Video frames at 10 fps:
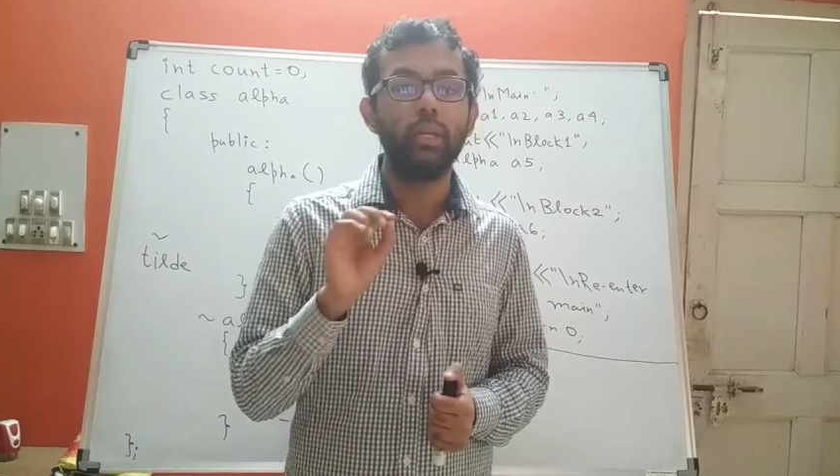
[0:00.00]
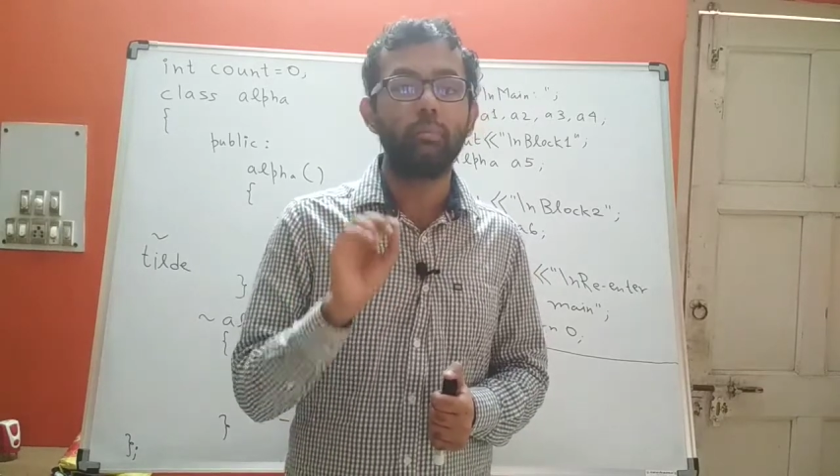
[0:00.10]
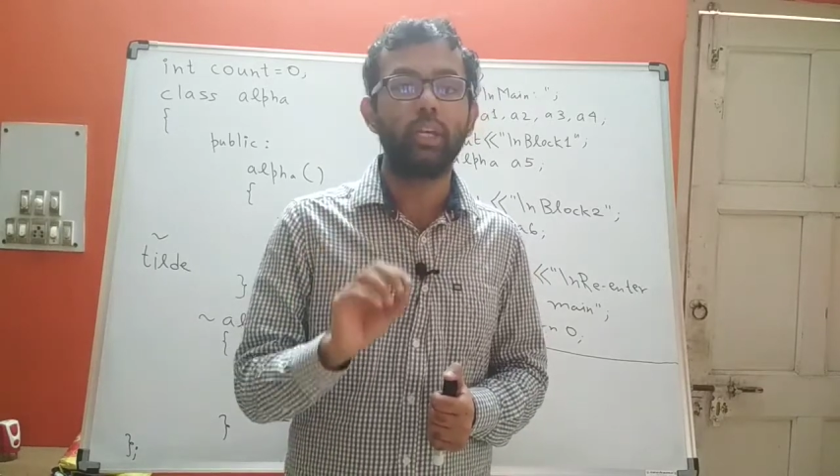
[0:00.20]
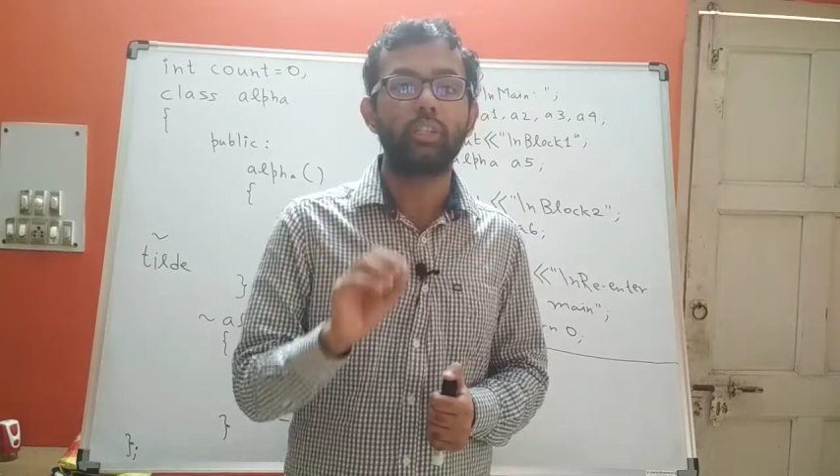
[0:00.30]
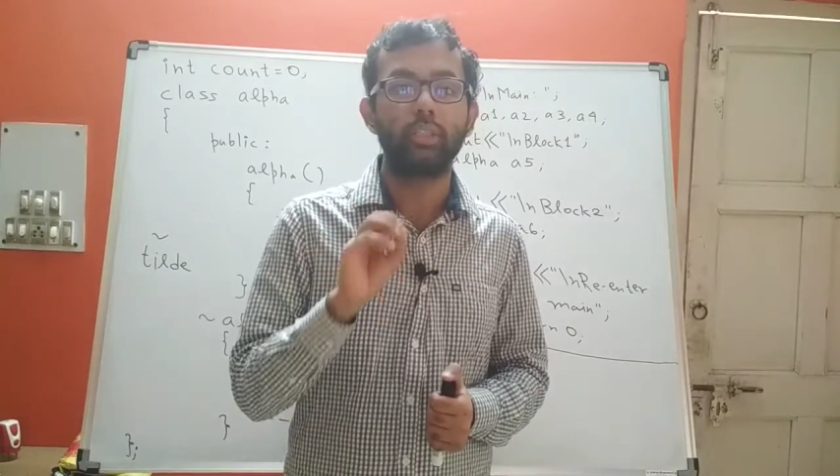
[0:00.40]

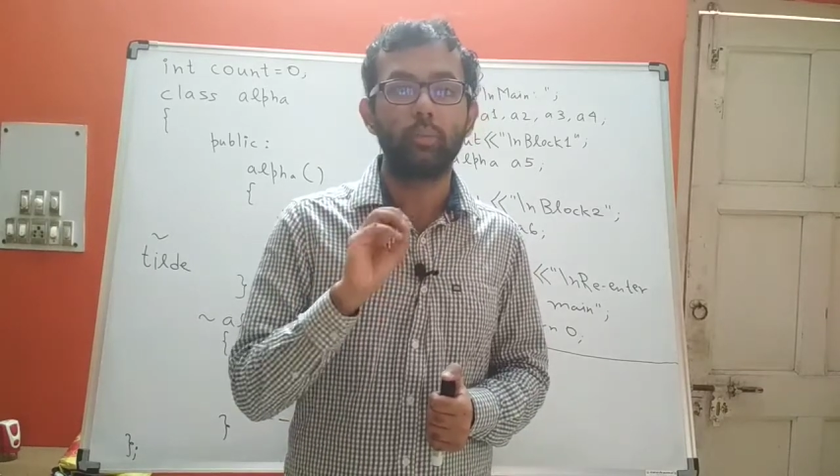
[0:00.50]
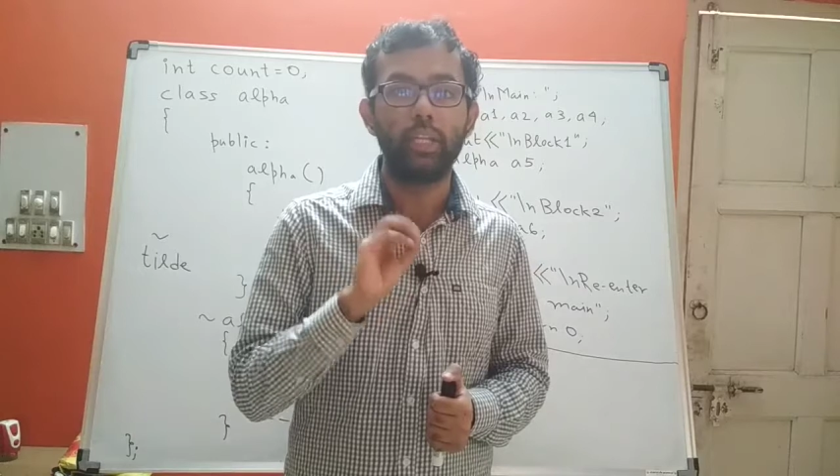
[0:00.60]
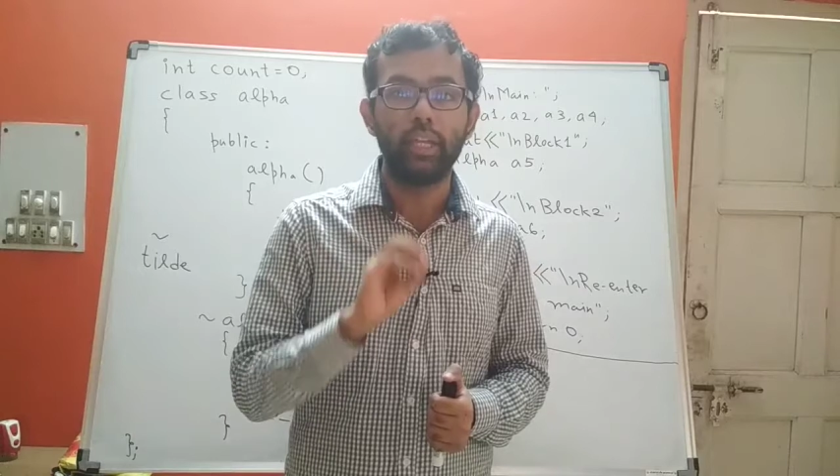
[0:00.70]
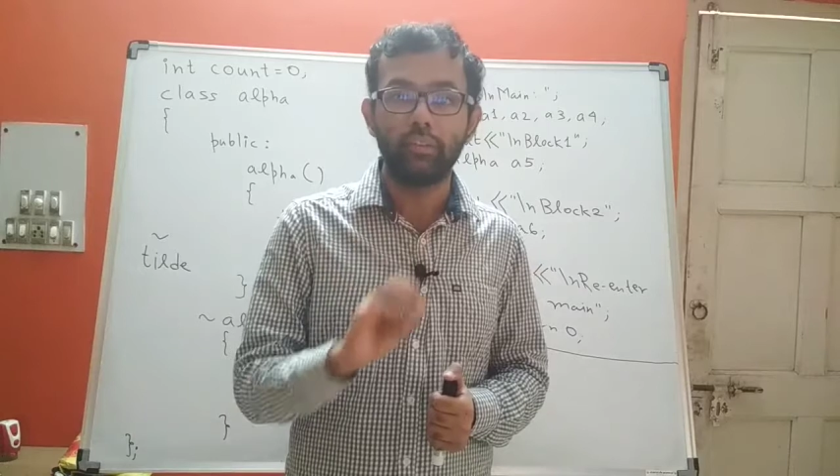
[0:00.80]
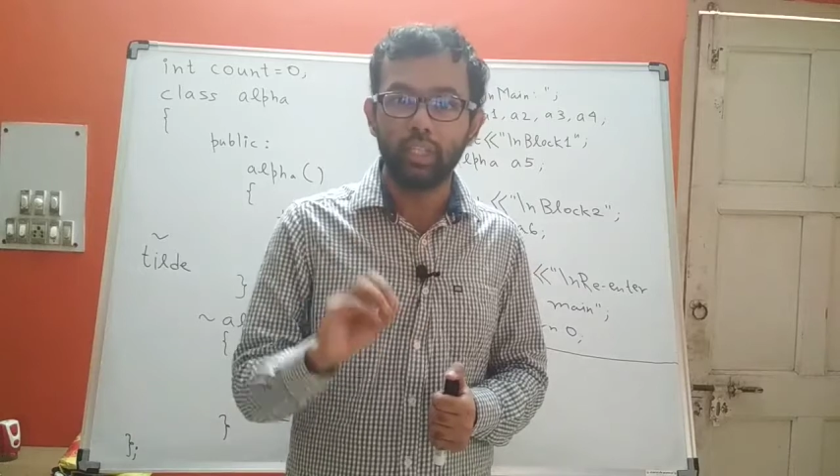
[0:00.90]
because it will
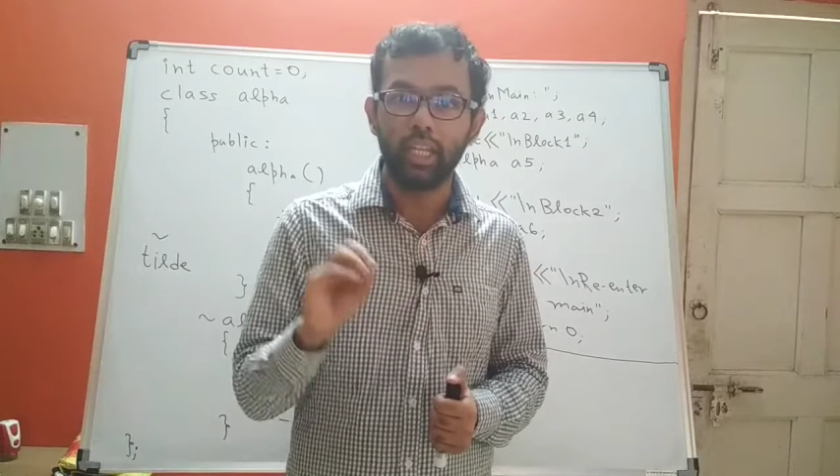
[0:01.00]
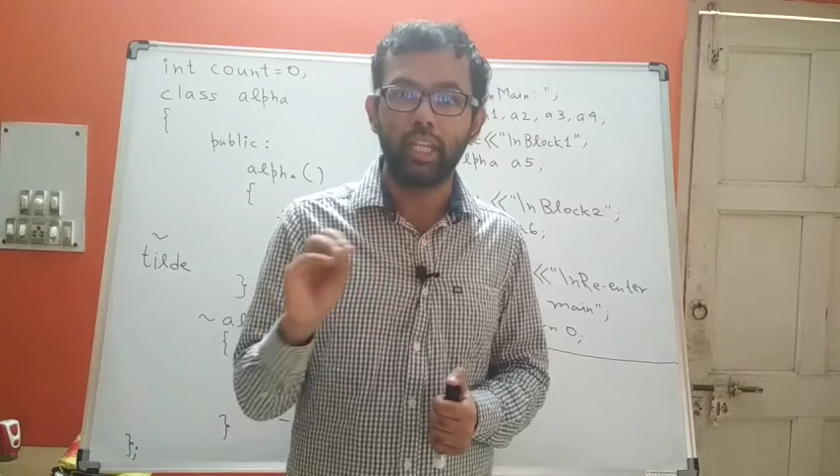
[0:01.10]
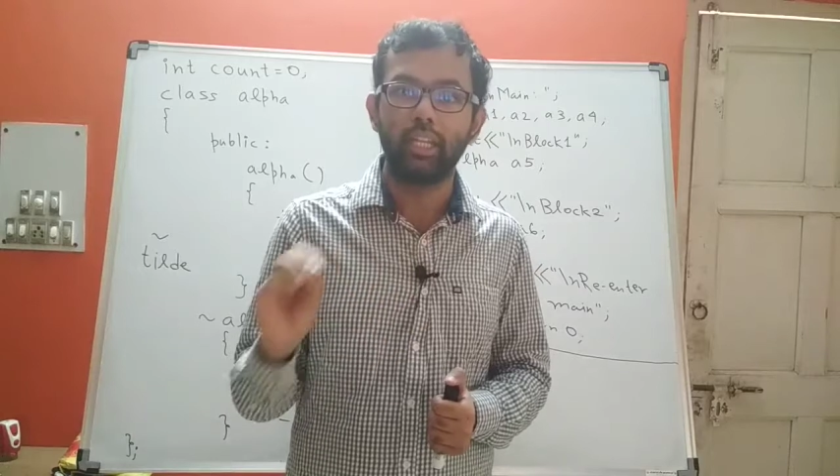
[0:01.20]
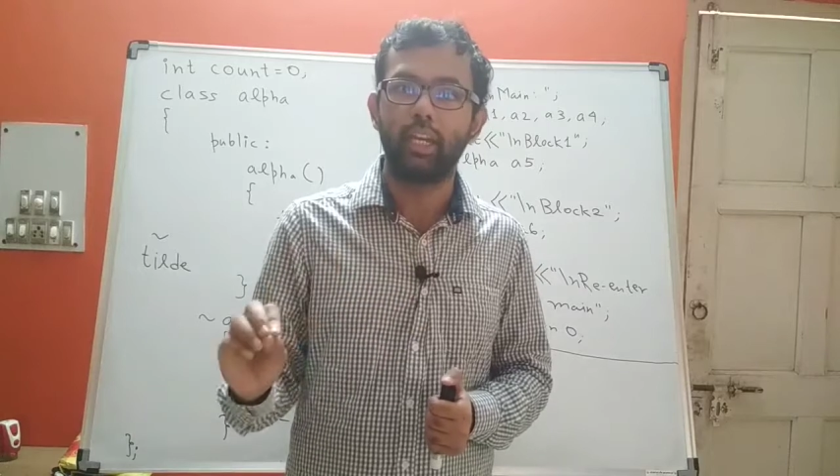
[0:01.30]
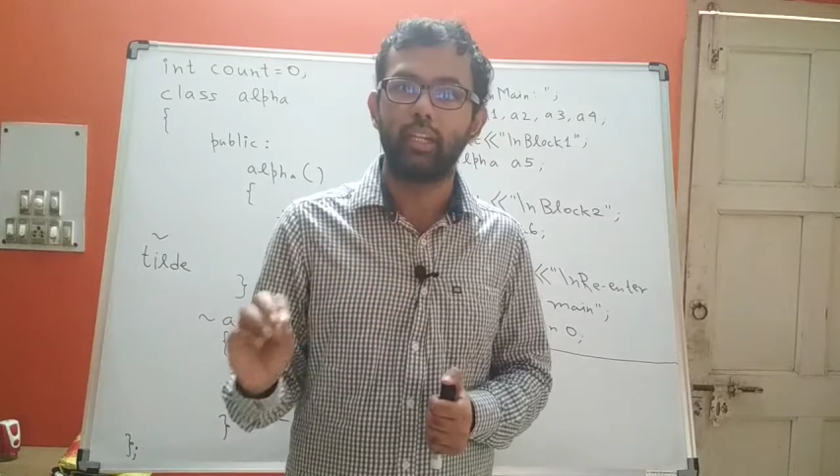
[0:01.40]
never take
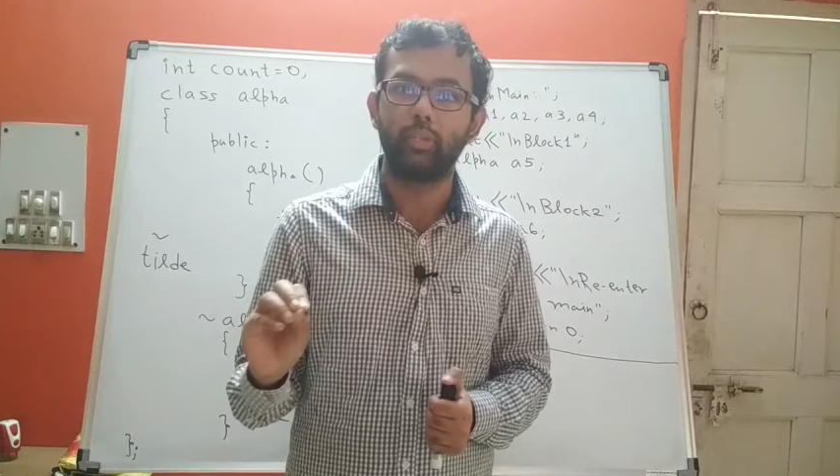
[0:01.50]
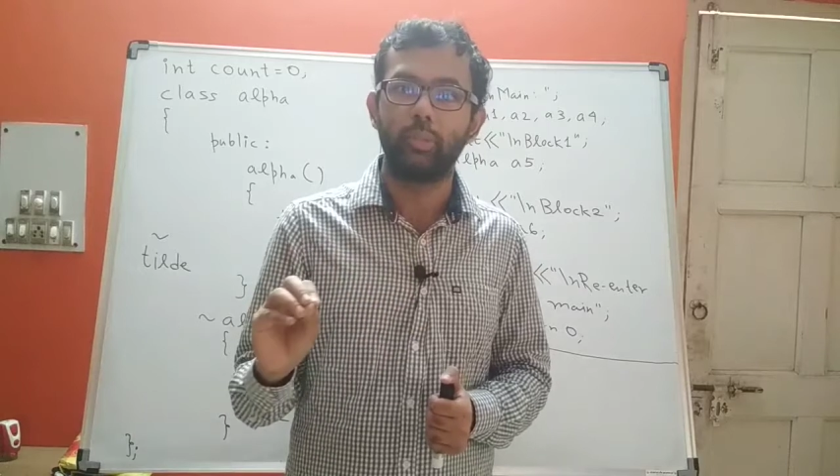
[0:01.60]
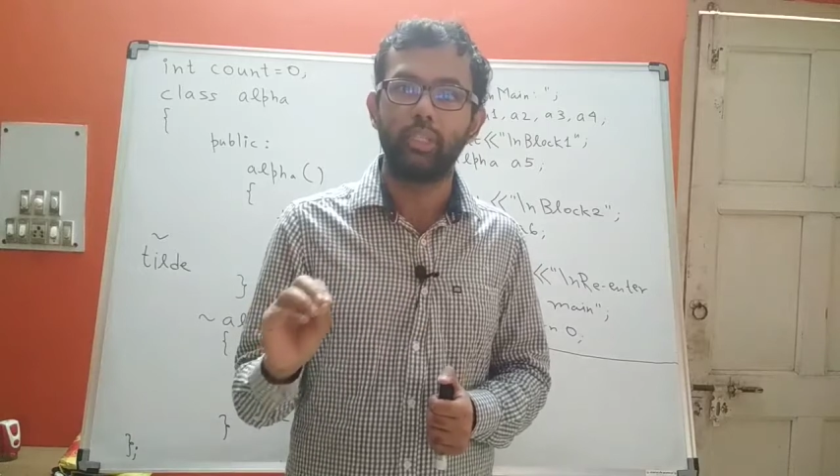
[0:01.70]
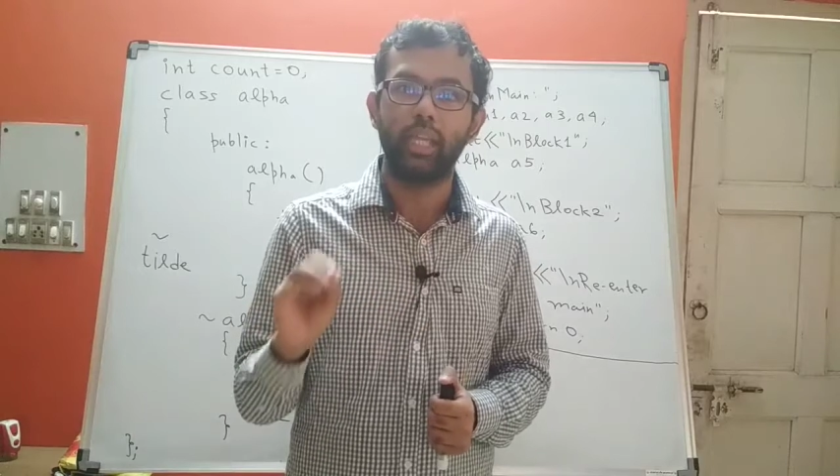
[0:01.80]
any arguments.